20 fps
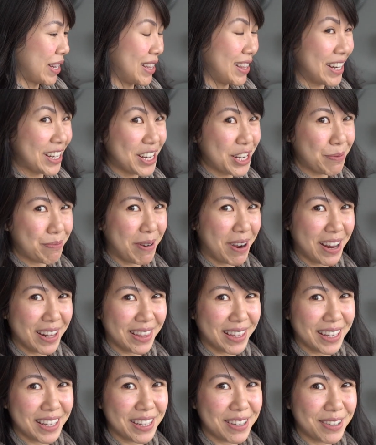lunch spot
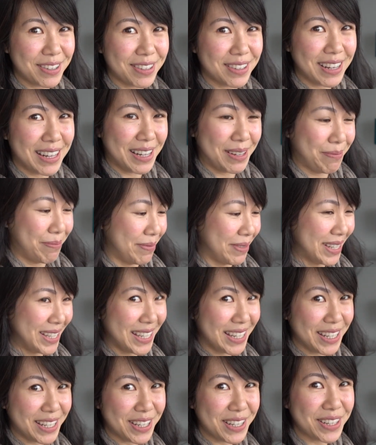that you'll
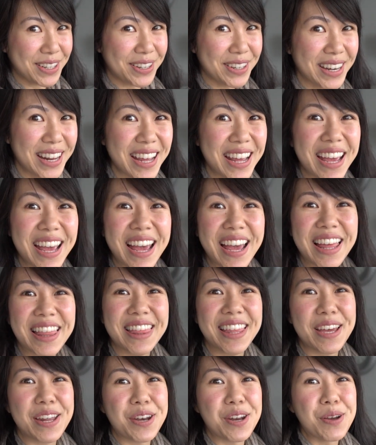see soon, and
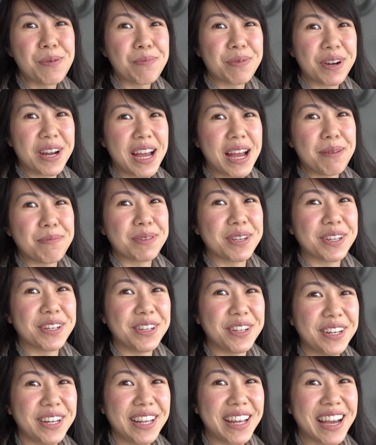then perhaps a
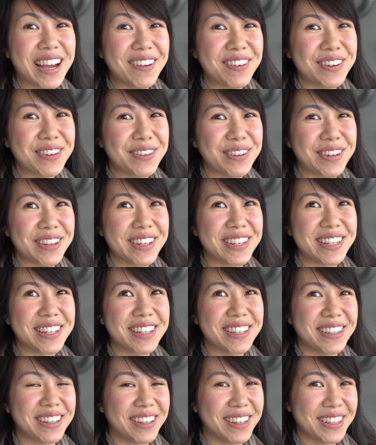goodie afterwards,
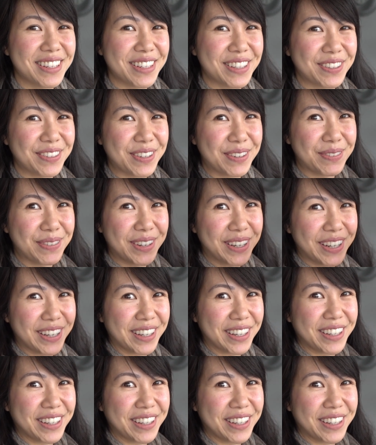also from our